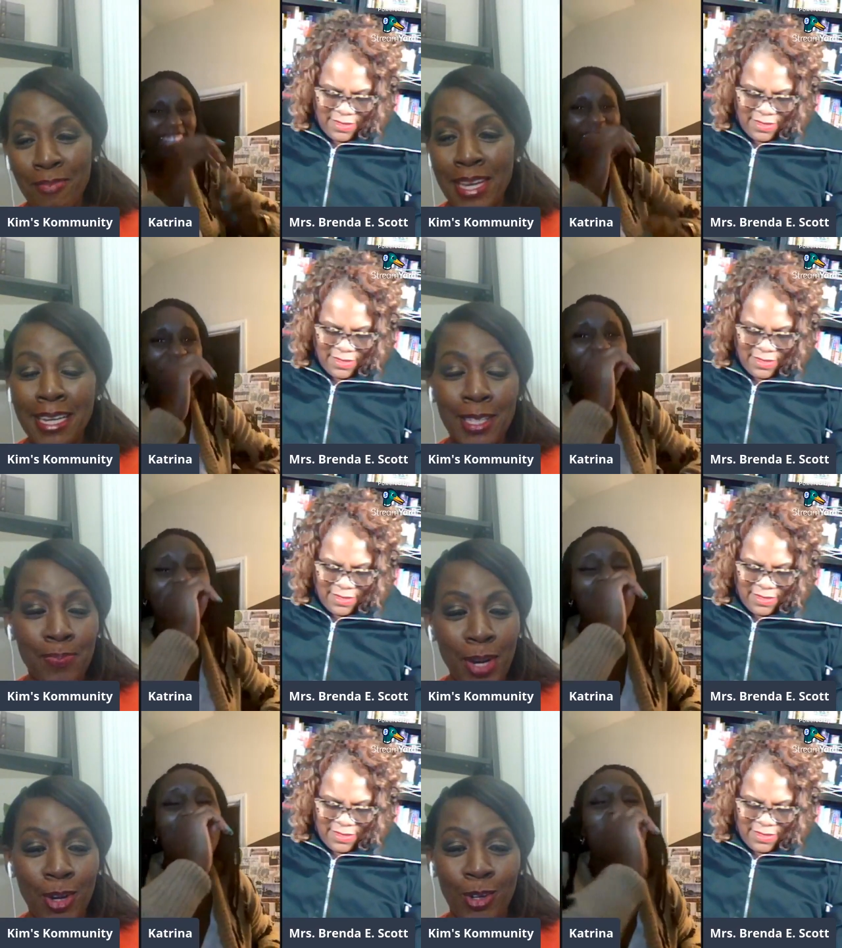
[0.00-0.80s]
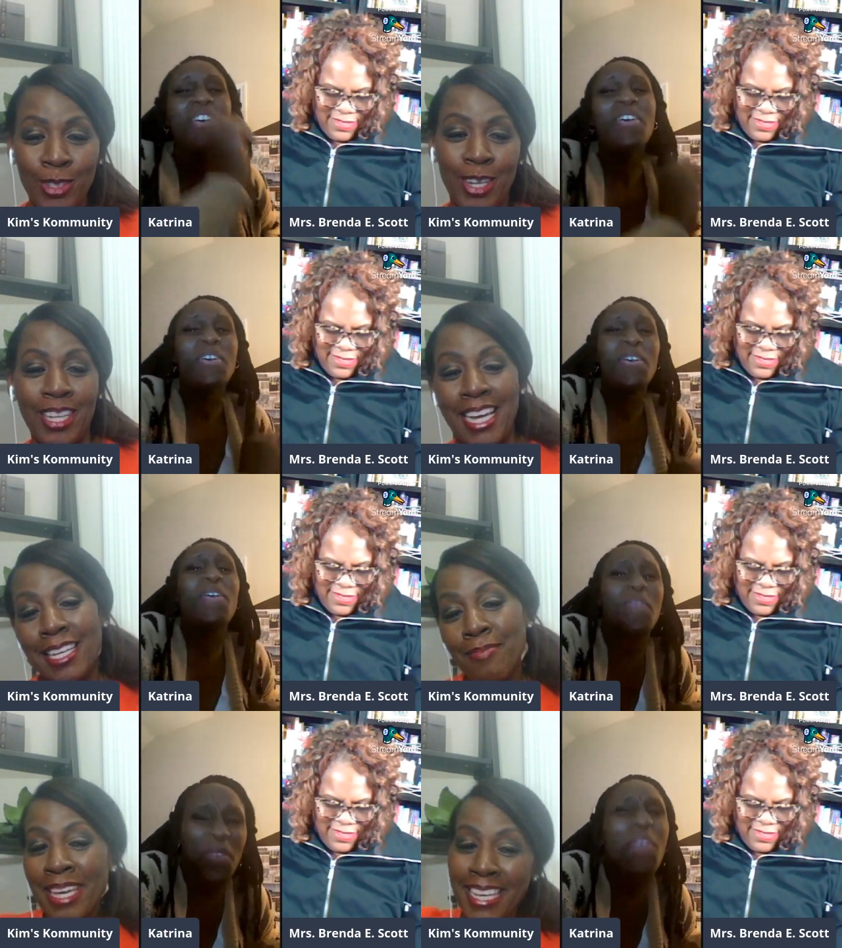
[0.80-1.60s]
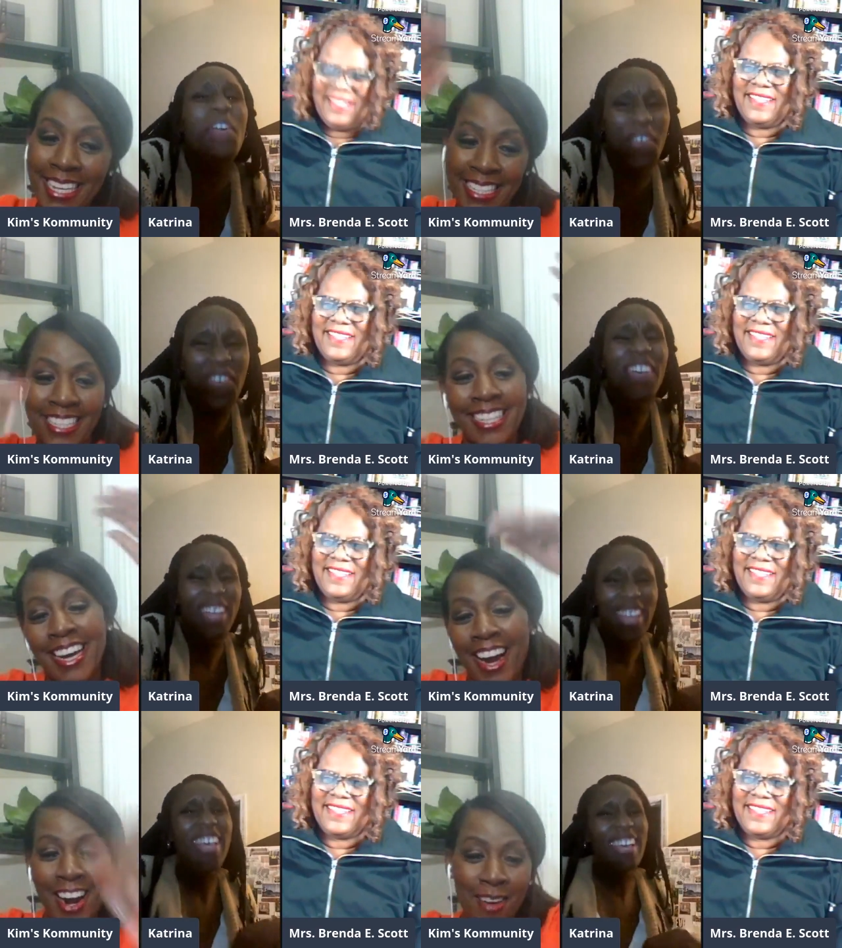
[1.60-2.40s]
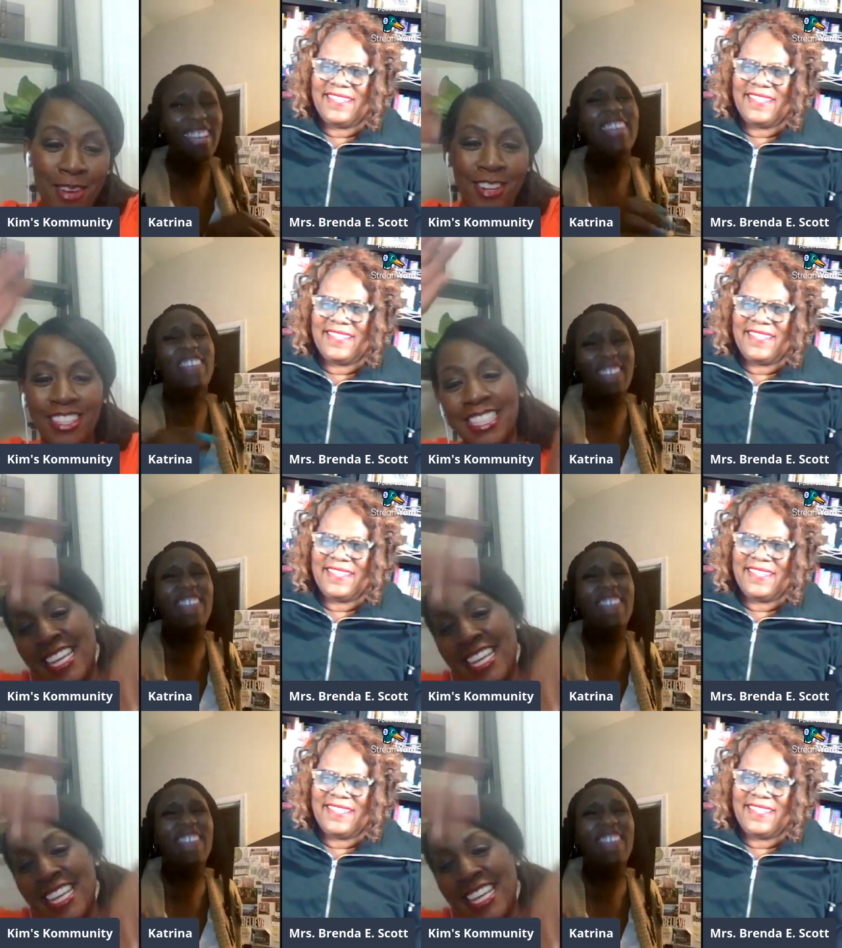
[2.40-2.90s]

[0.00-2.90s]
Speaker 1: been exposed are like, let me get into the armor, the